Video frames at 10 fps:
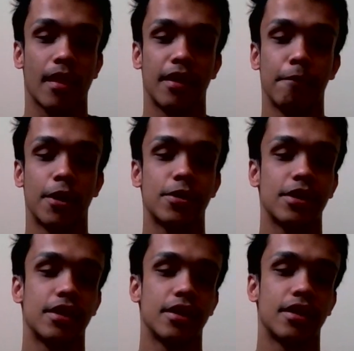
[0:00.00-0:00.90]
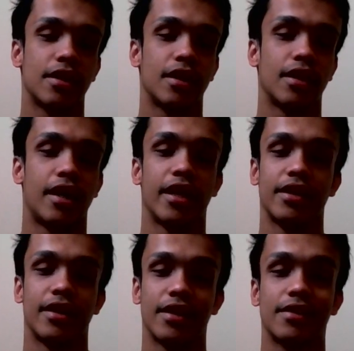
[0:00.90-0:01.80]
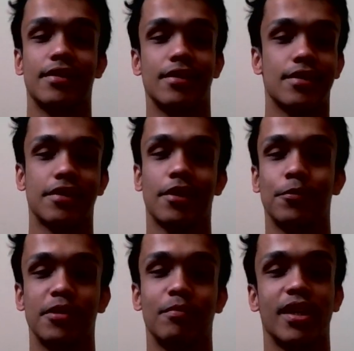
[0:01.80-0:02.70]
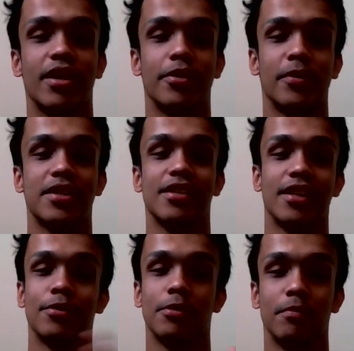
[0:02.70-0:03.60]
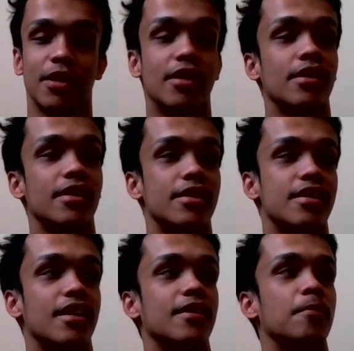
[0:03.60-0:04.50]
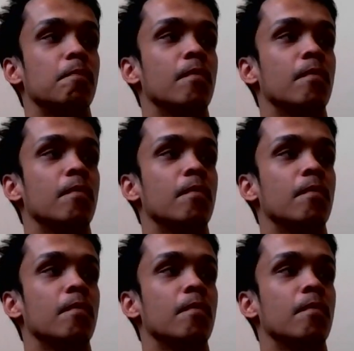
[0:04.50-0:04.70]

he mentioned a line that stuck with me or resonated with me, is that